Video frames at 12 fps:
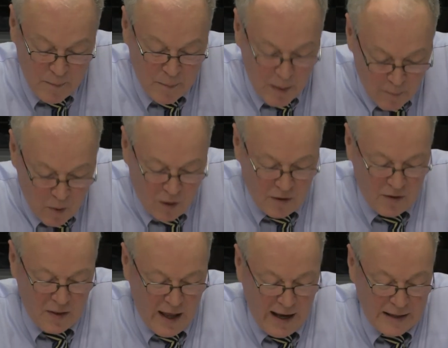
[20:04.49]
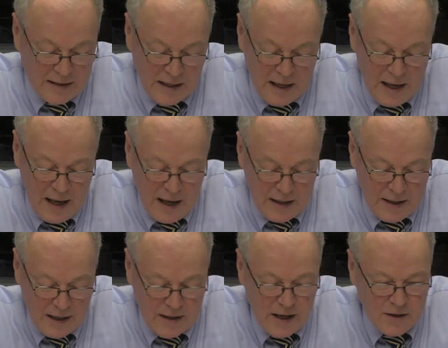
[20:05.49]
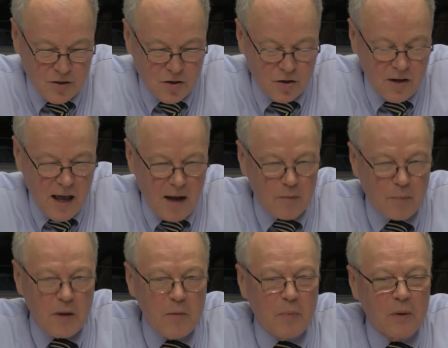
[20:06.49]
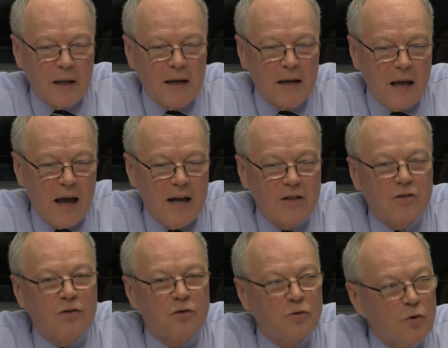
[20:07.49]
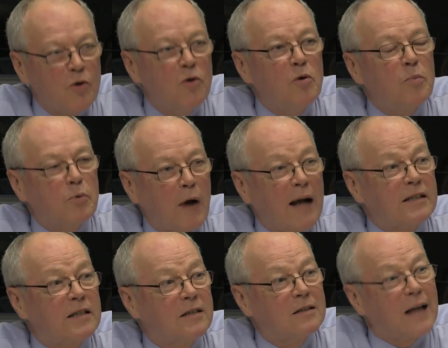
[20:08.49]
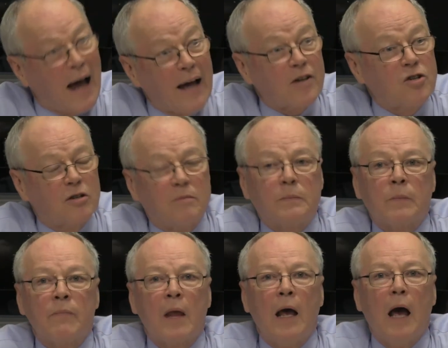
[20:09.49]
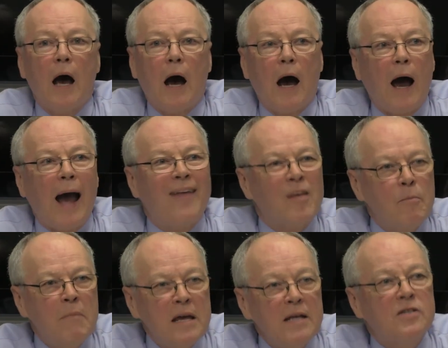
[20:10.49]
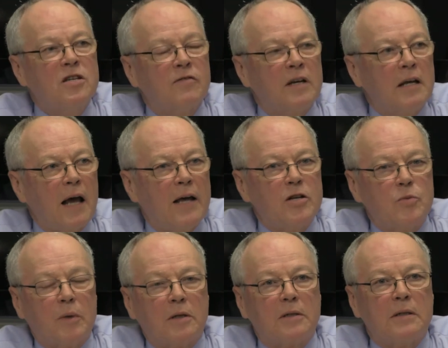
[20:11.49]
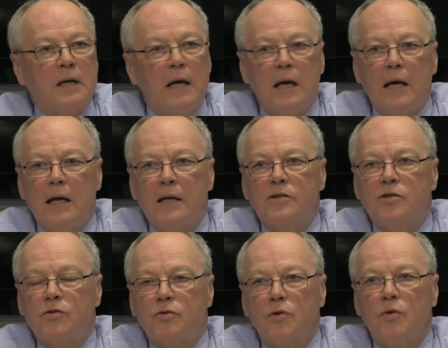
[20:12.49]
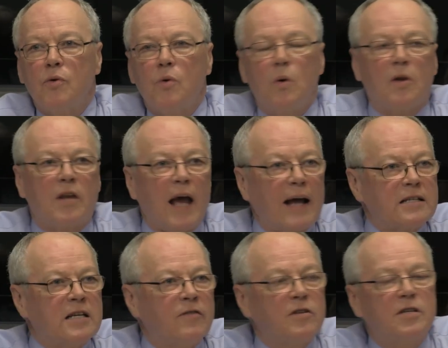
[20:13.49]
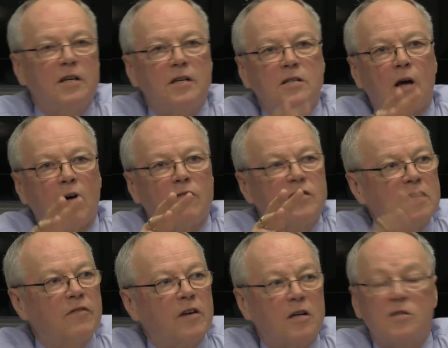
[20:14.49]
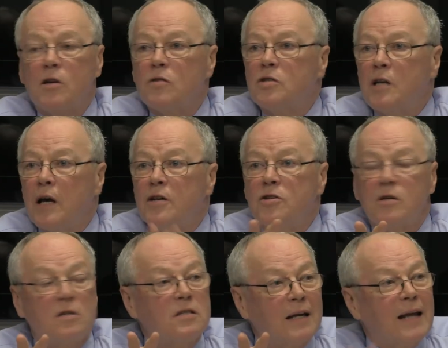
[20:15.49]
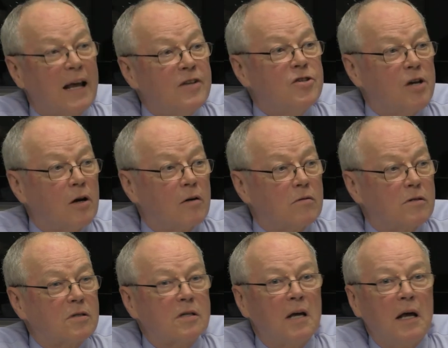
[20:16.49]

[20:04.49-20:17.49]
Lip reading: But more than that, it is to get people engaged through practical action. And the means of engagement is through the activities of civic associations and NGOs.